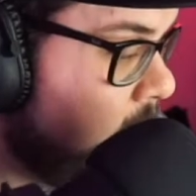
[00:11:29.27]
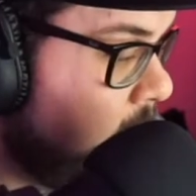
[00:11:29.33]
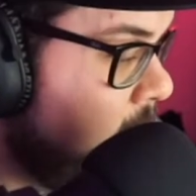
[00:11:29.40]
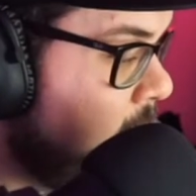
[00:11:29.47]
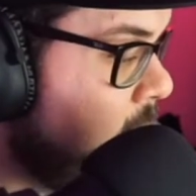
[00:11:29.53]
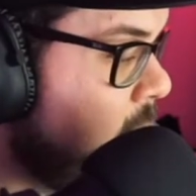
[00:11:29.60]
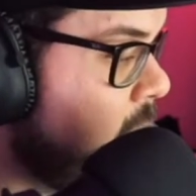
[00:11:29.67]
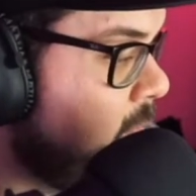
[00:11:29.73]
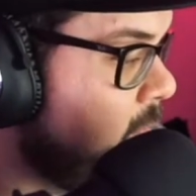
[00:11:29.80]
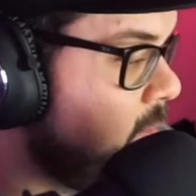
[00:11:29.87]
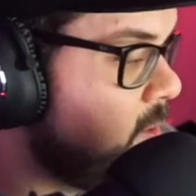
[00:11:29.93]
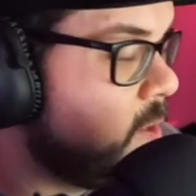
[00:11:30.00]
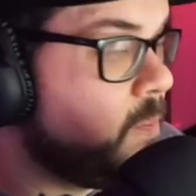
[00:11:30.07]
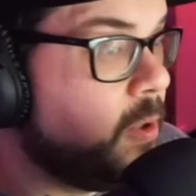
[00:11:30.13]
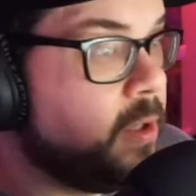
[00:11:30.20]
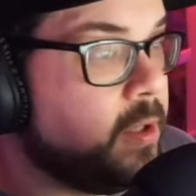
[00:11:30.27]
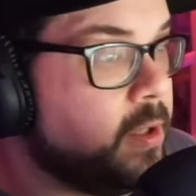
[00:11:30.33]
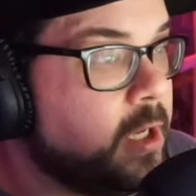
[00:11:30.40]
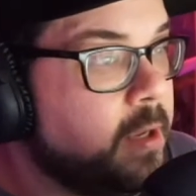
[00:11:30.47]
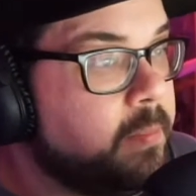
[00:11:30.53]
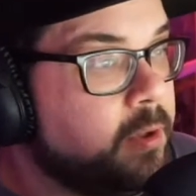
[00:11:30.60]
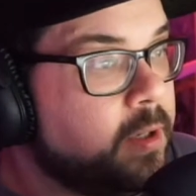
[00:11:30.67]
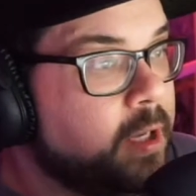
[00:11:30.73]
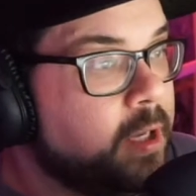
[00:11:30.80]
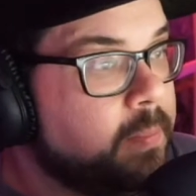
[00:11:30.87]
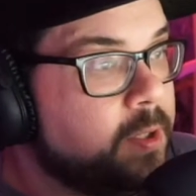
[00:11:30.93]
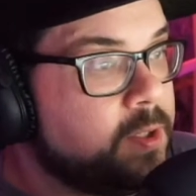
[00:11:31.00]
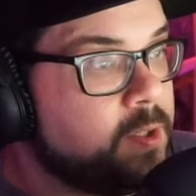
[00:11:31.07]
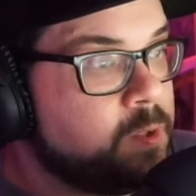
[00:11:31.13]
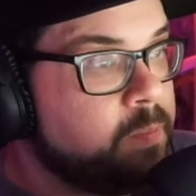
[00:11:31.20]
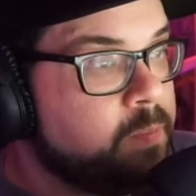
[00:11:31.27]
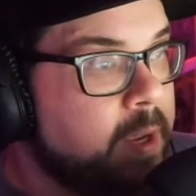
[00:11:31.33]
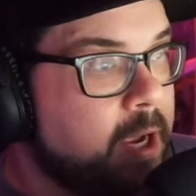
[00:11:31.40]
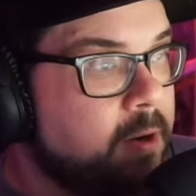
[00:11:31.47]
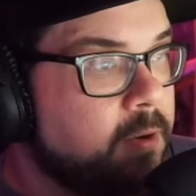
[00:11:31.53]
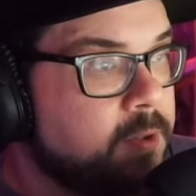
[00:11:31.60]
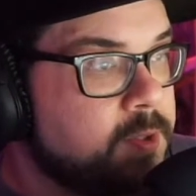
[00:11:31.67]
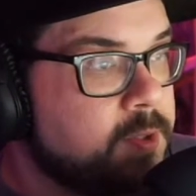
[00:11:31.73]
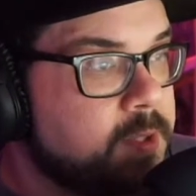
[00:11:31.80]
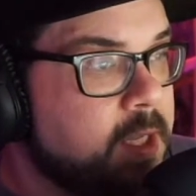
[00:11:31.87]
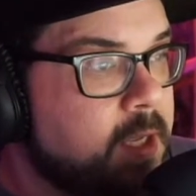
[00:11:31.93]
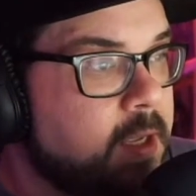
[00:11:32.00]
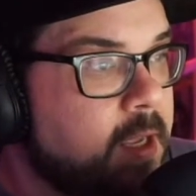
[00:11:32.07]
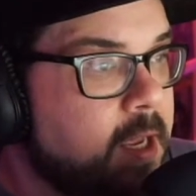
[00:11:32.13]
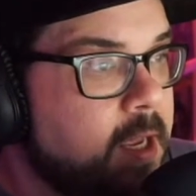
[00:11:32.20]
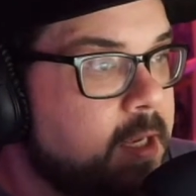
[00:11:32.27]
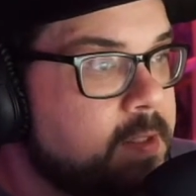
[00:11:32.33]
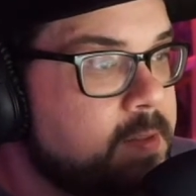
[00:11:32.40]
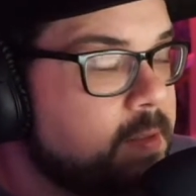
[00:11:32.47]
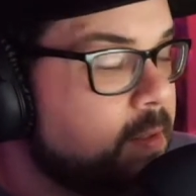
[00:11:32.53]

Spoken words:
and I don't know if this is part of the comic or not, but it shows Batgirl just kicking ass,